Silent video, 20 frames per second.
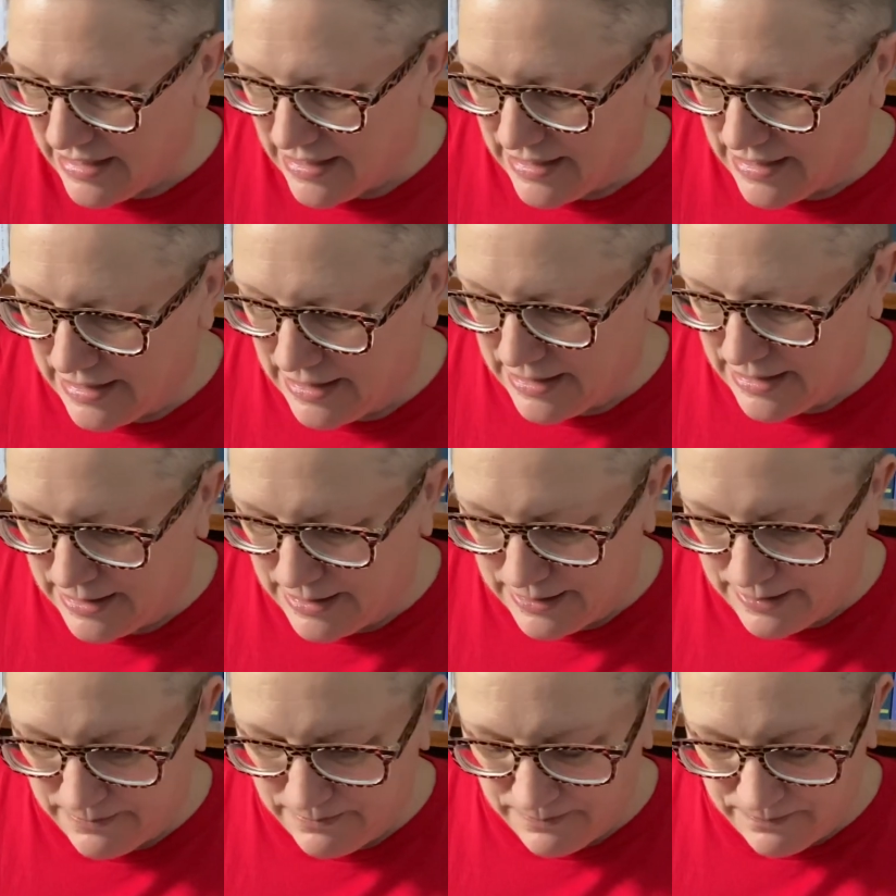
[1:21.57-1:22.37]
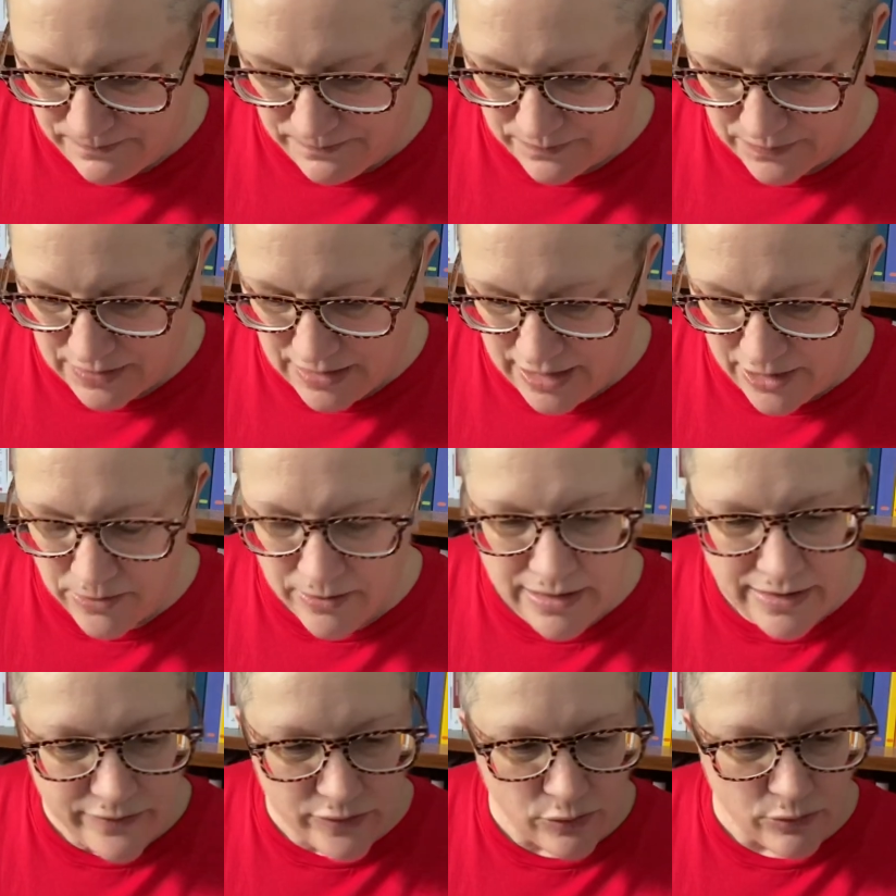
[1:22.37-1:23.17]
I don't
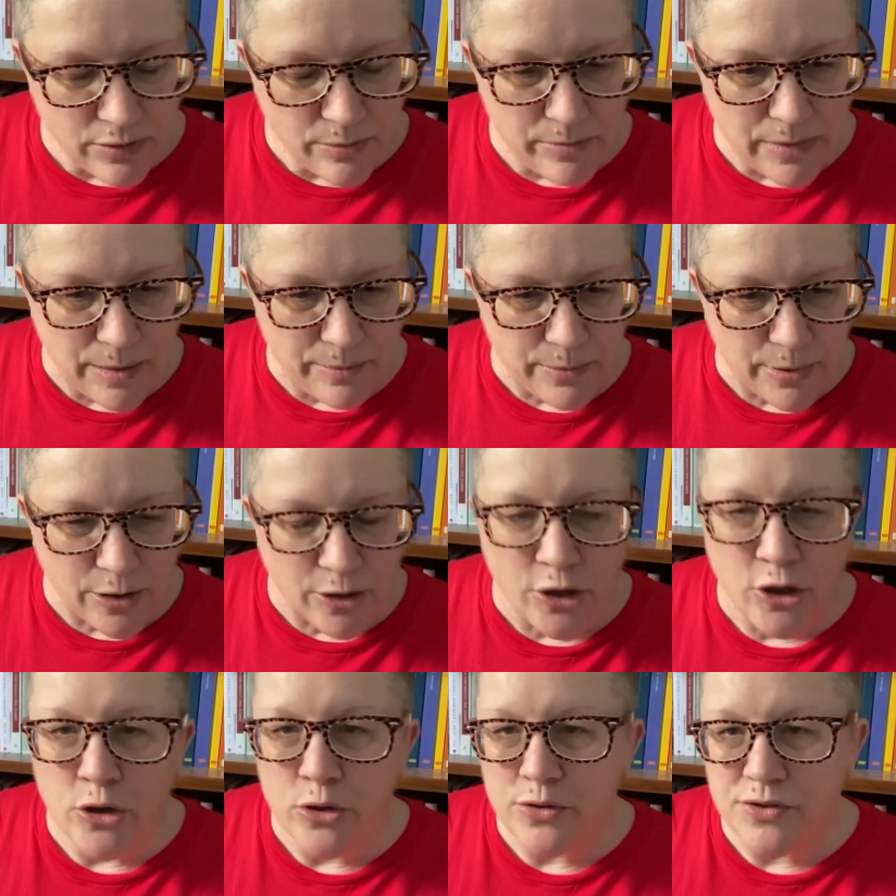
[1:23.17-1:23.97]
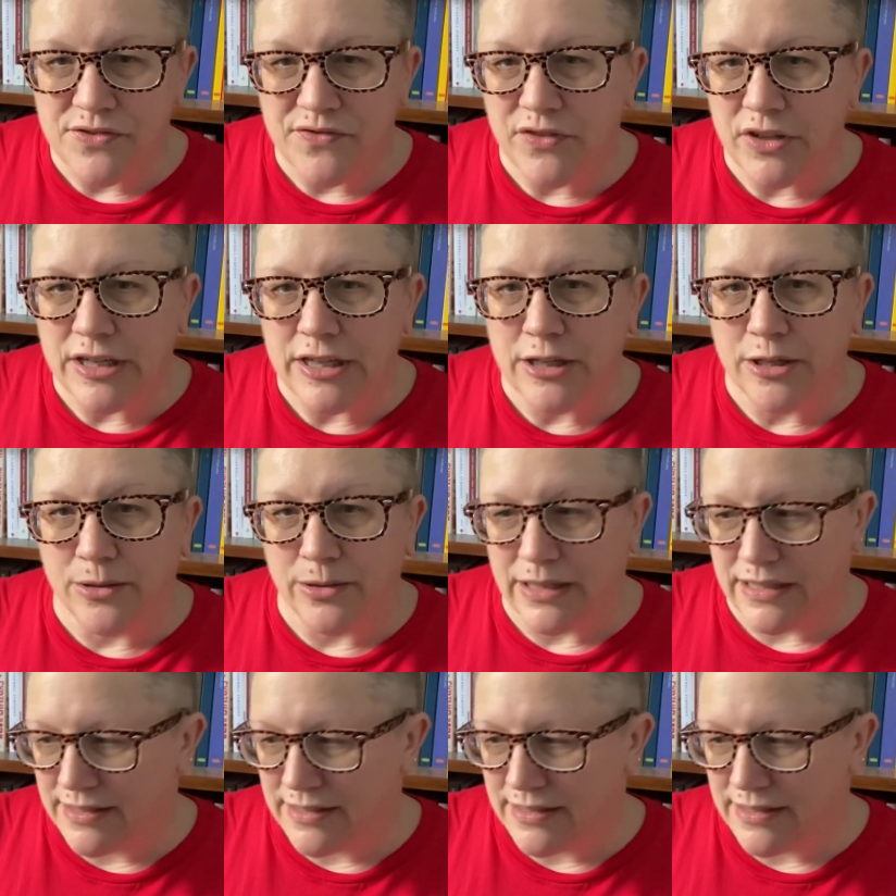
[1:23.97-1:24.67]
even remember whose video I